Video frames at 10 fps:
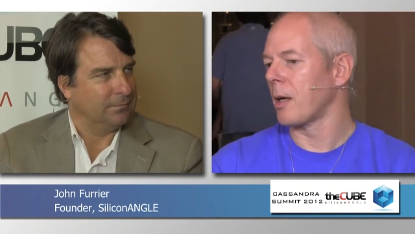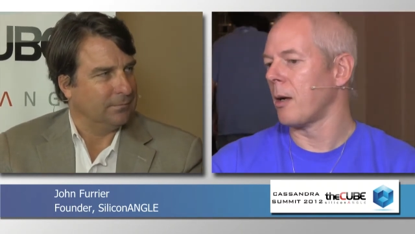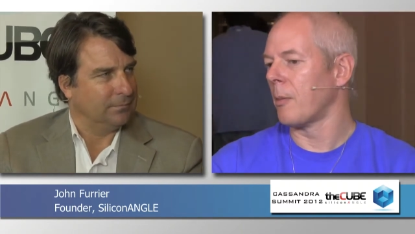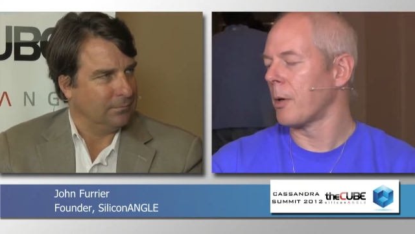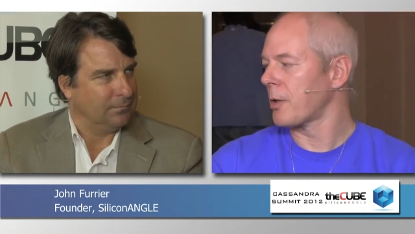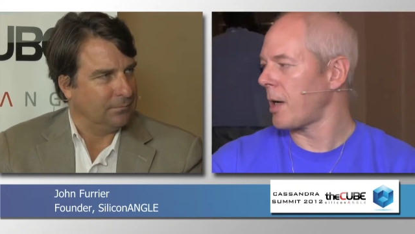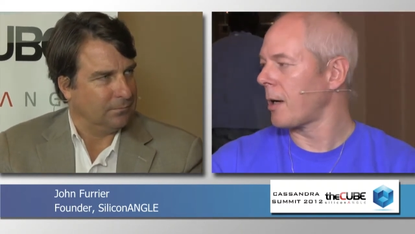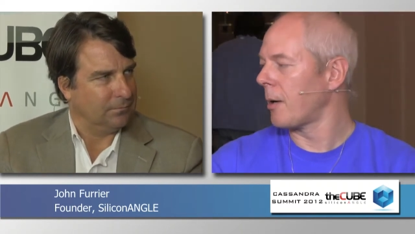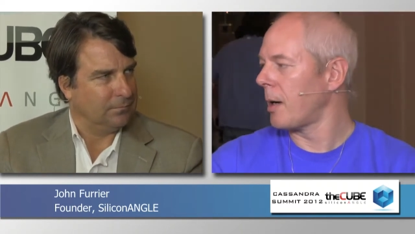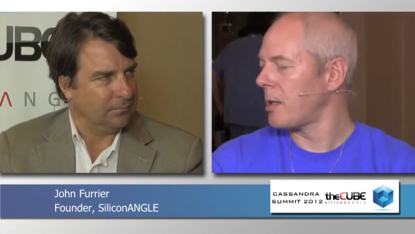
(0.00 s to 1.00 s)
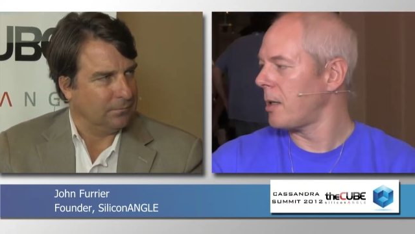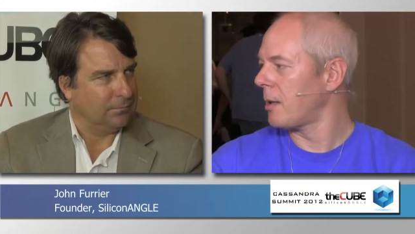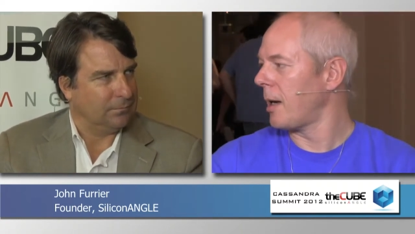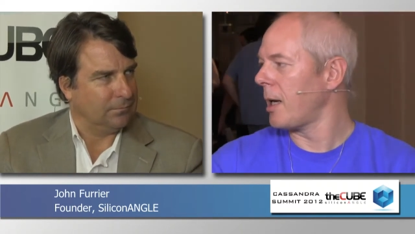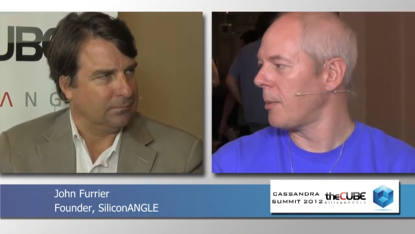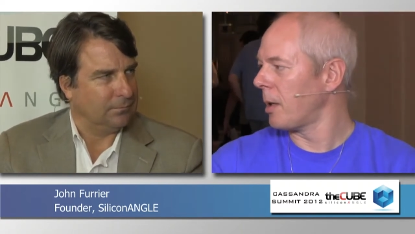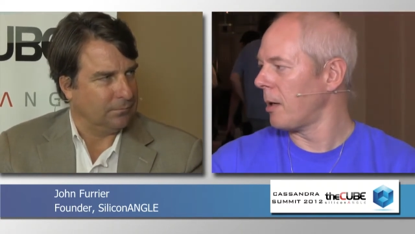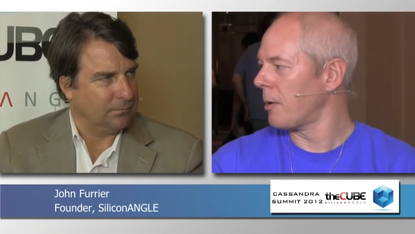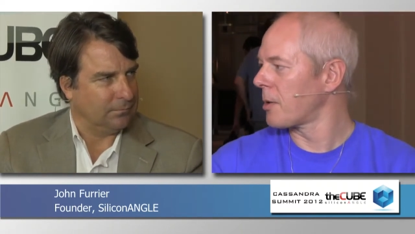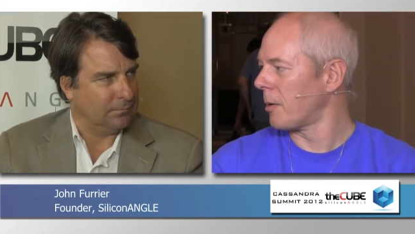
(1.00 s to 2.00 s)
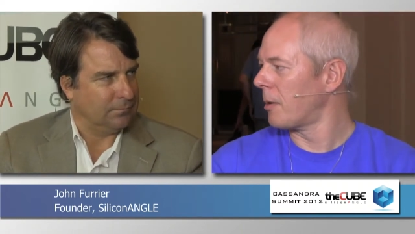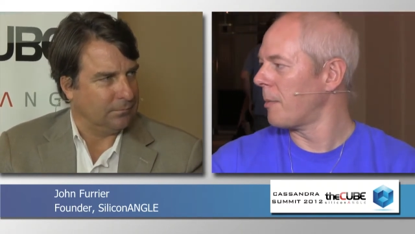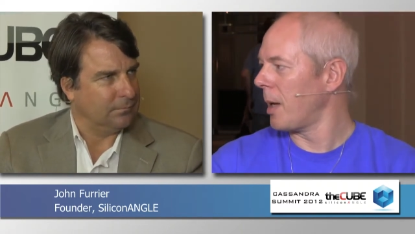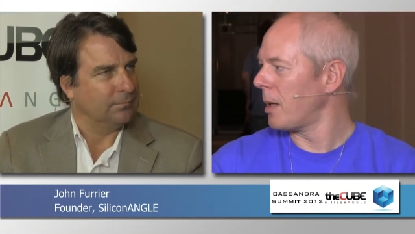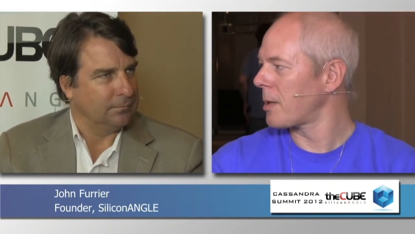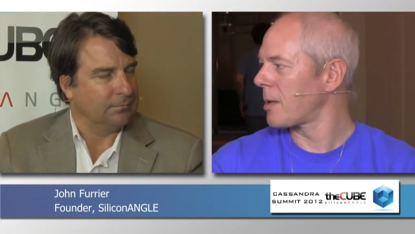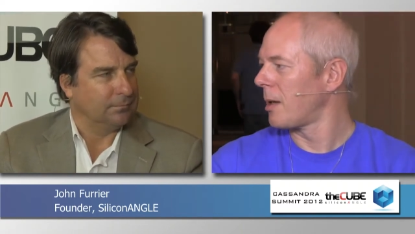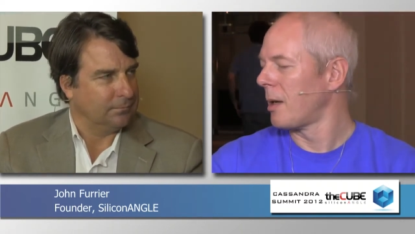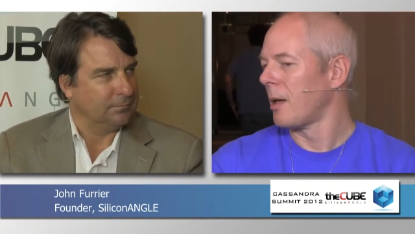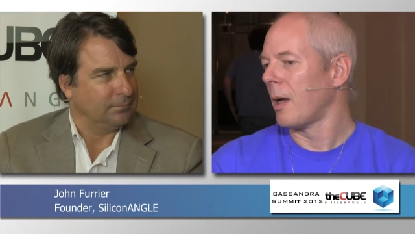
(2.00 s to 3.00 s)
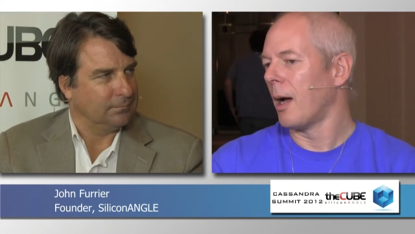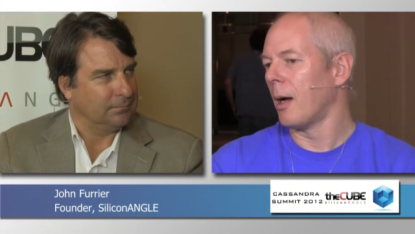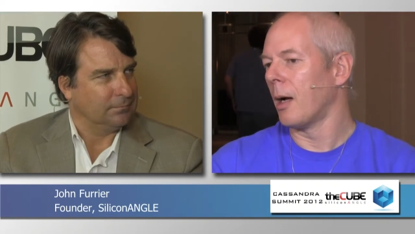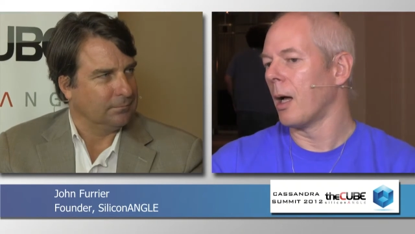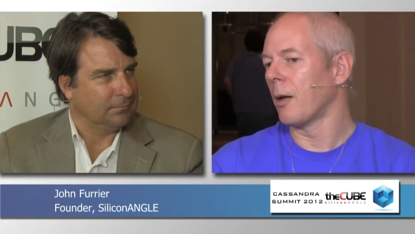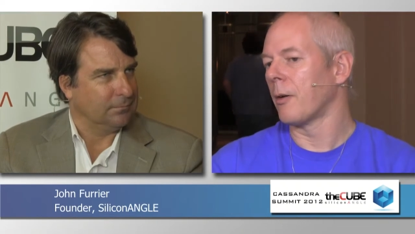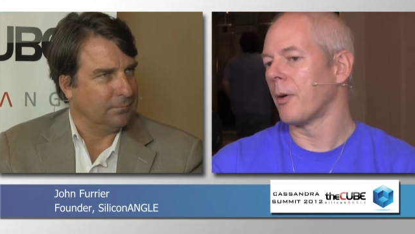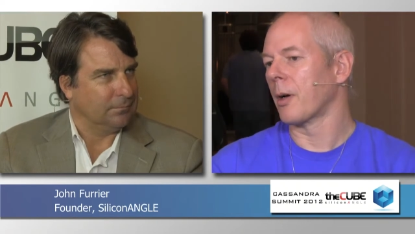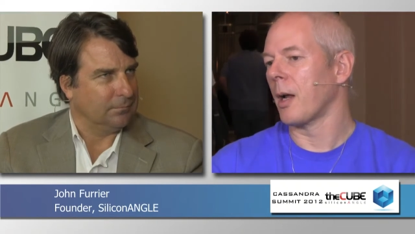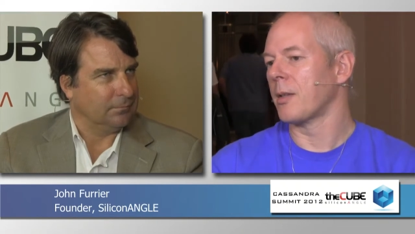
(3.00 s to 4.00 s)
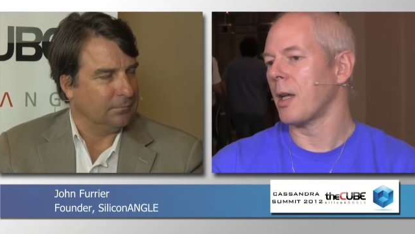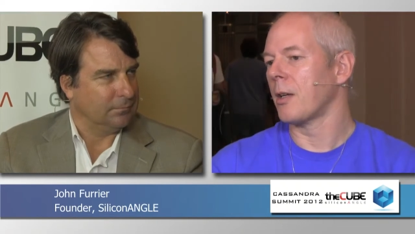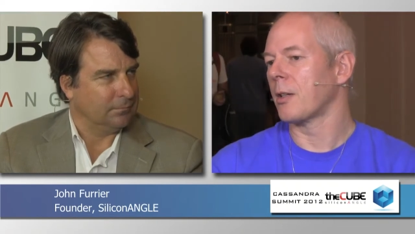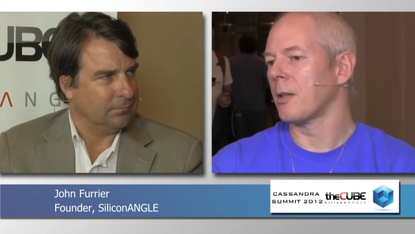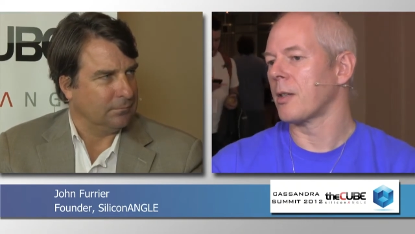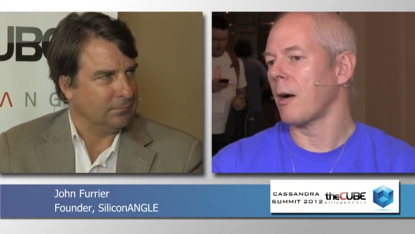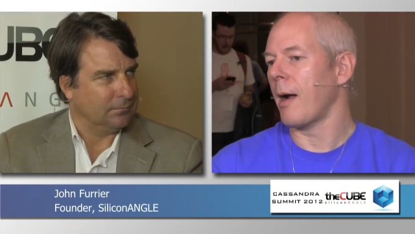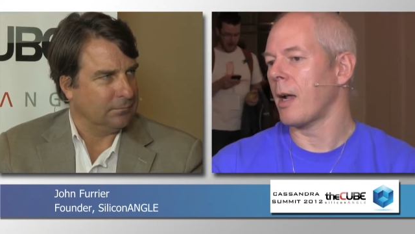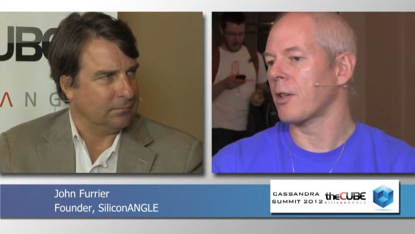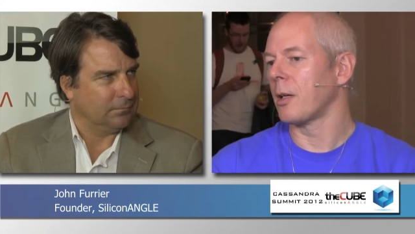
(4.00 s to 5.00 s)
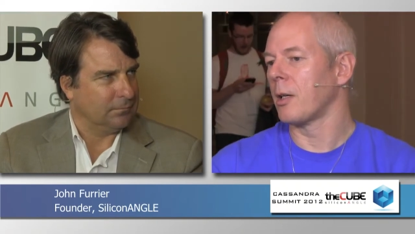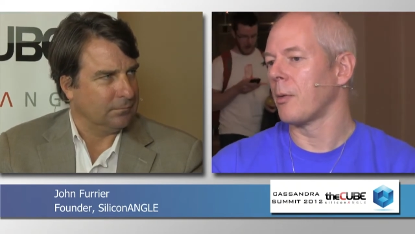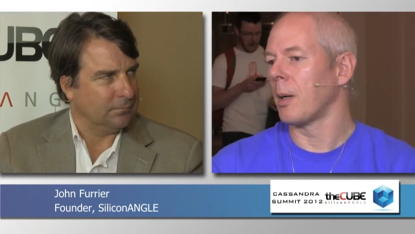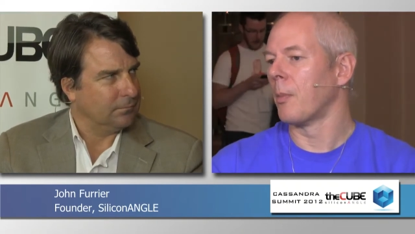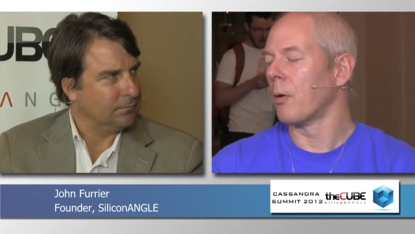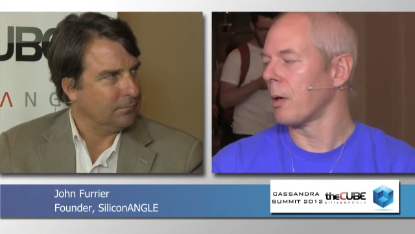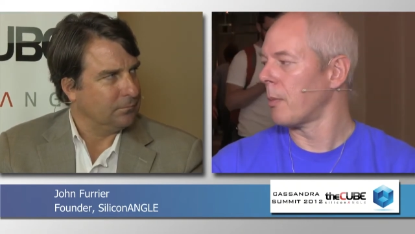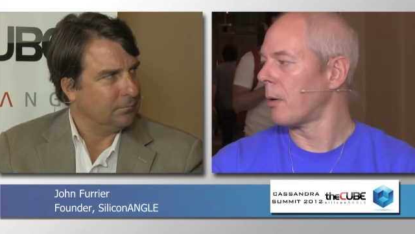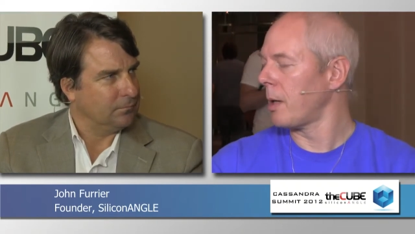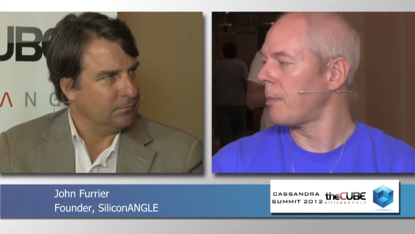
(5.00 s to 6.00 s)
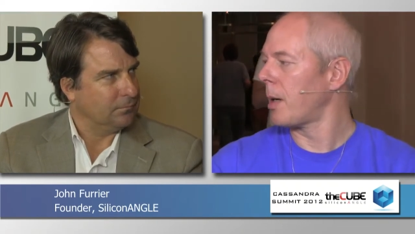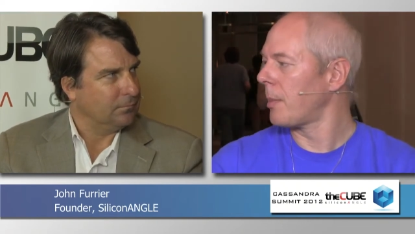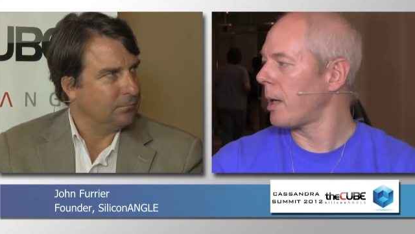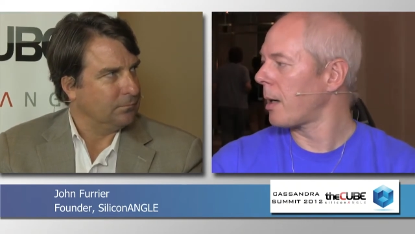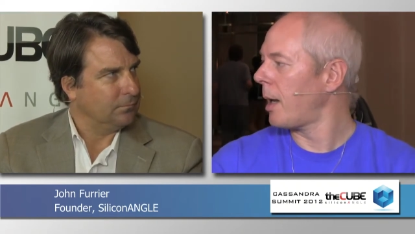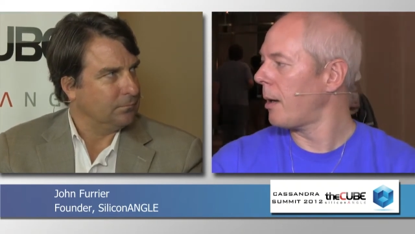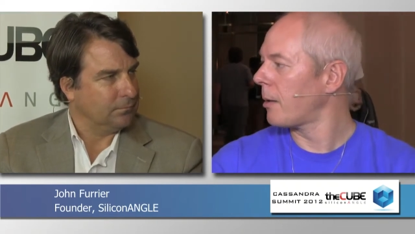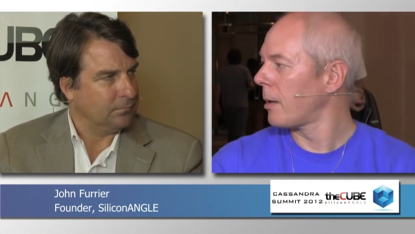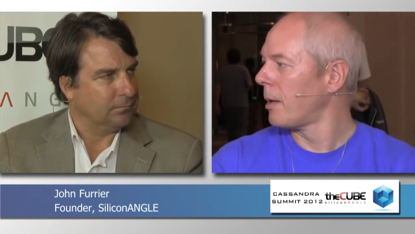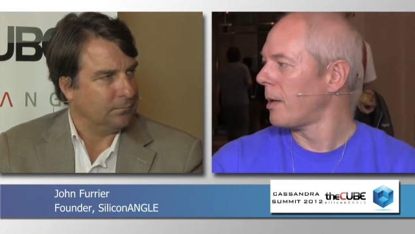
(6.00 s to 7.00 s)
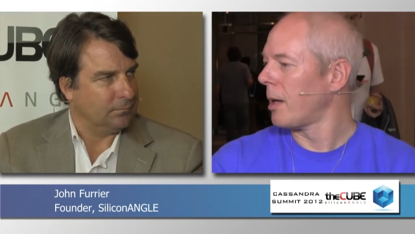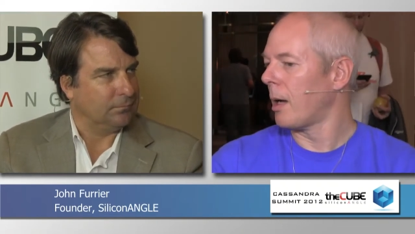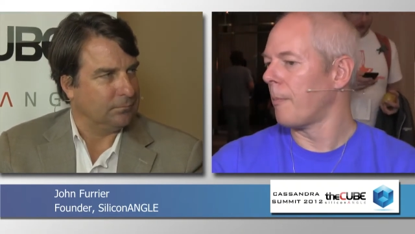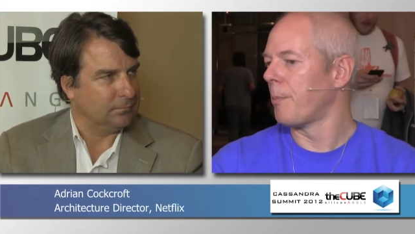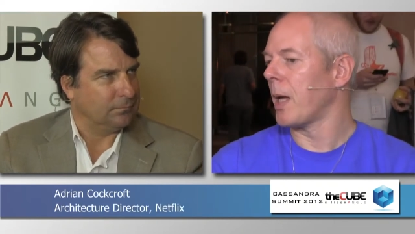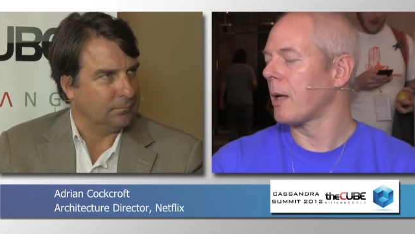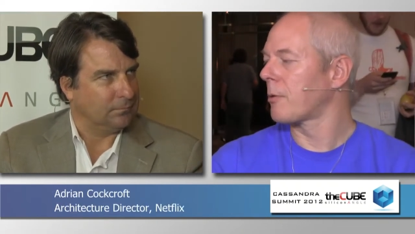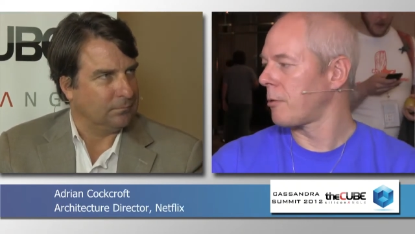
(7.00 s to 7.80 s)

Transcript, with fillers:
Speaker 1: is a lot more shadow IT than anyone knows or admits. Uh, a lot of organizations are actually doing more and more in public cloud. Uh, big